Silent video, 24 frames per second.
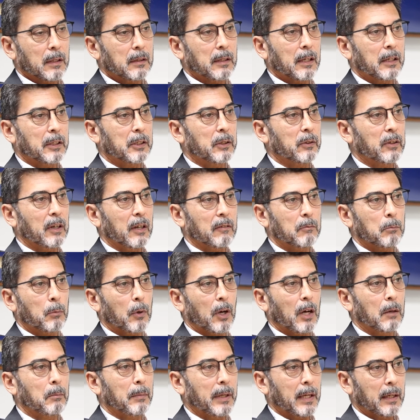Now you have
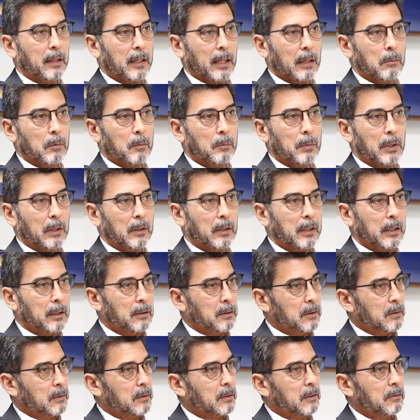broadband capability
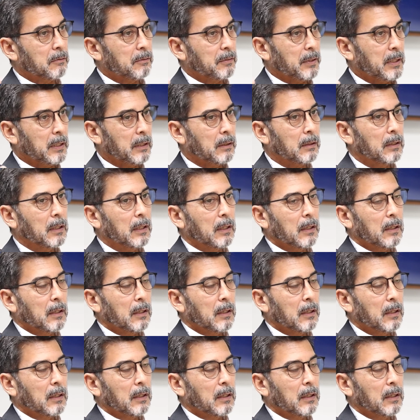at 200 feet.